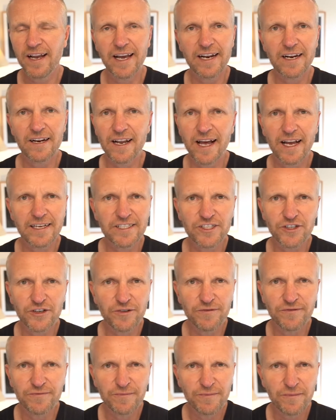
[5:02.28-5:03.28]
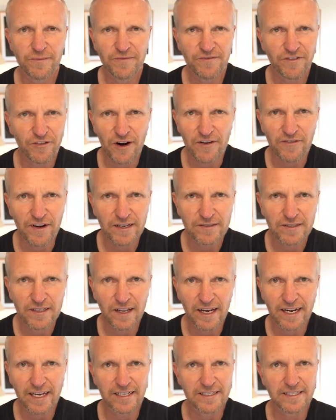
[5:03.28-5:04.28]
and it'll last you forever.
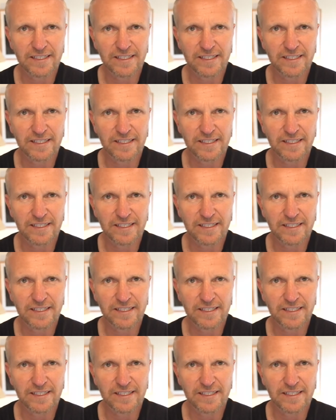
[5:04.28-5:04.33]
Like